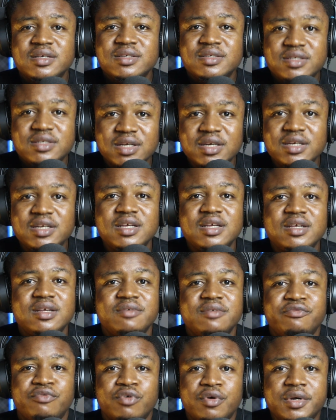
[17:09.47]

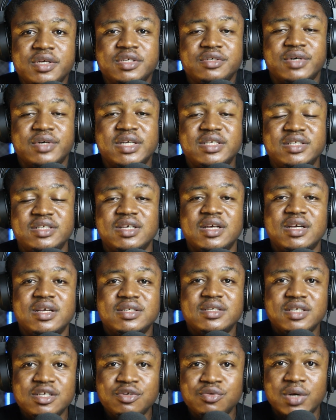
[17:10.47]
CD Forex right here.
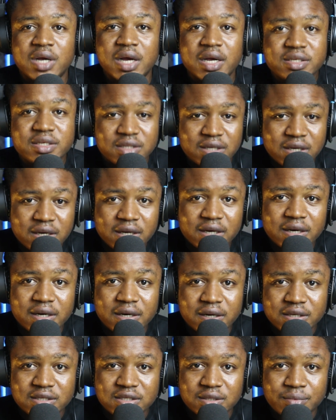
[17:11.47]
See you guys in
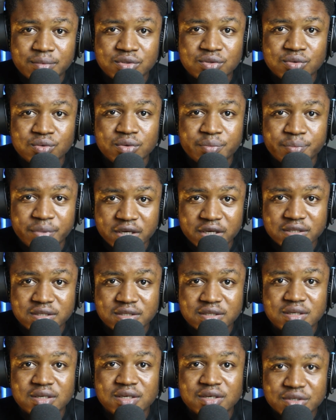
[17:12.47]
the next episode.
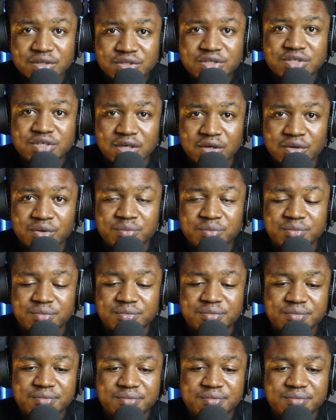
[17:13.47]
Peace, shalom.